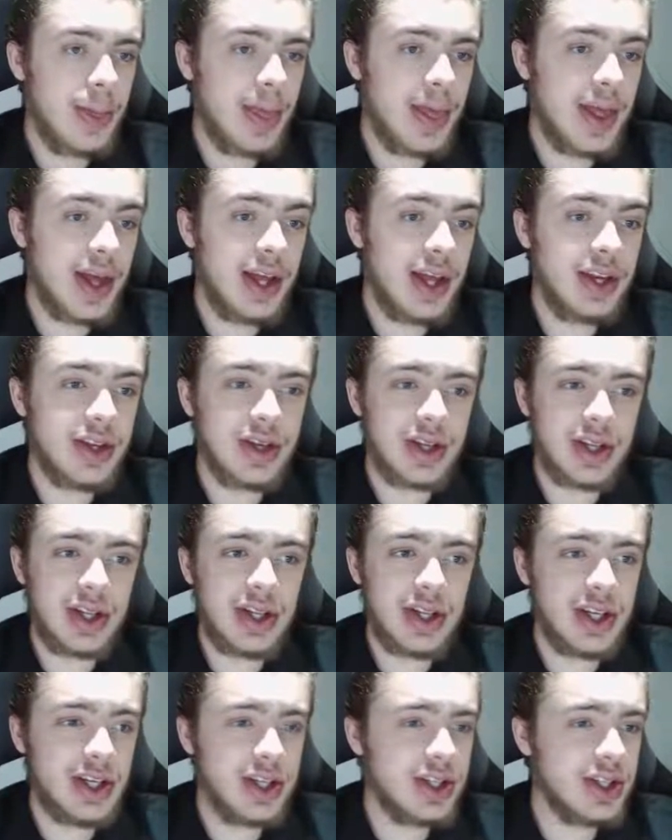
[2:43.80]
and you
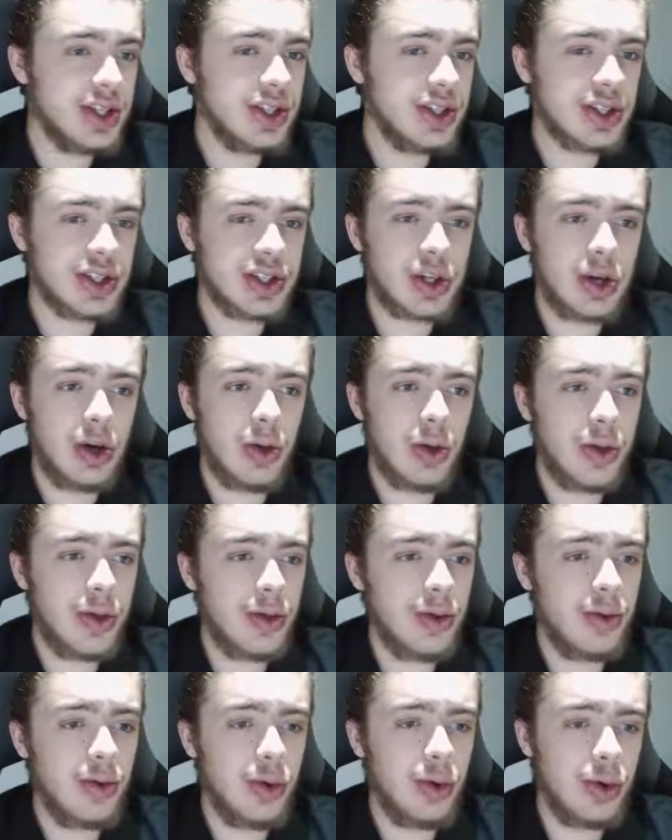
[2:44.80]
can literally just go
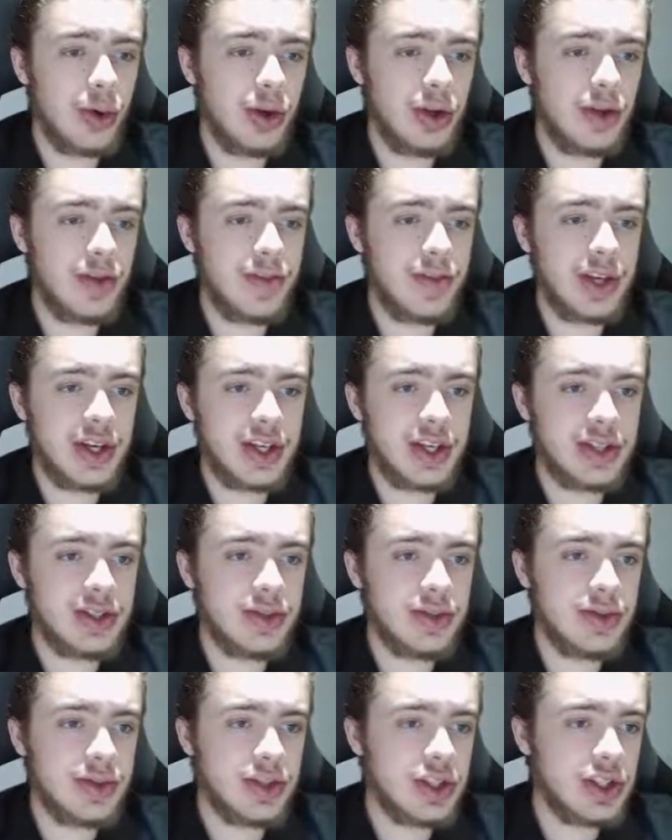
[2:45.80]
through all of
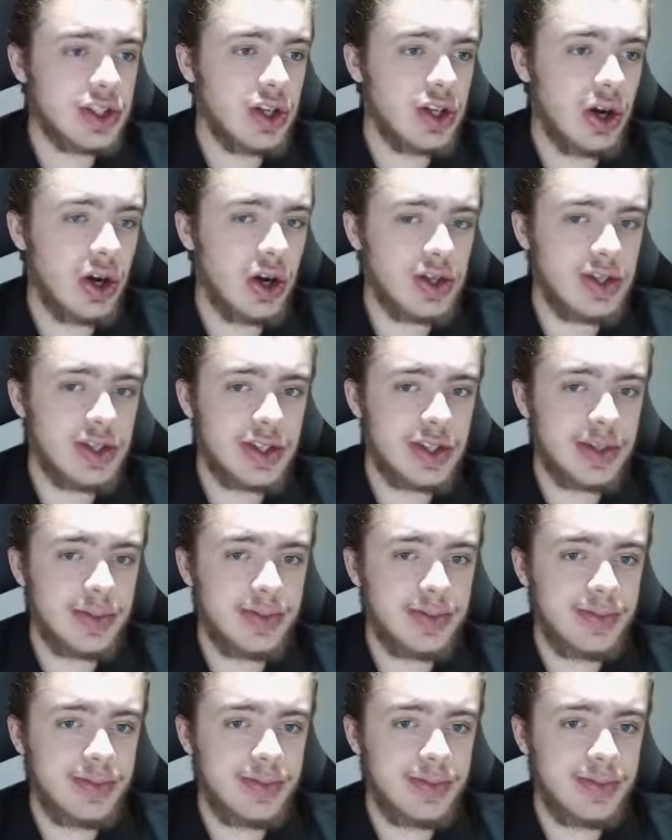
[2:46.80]
these, start it,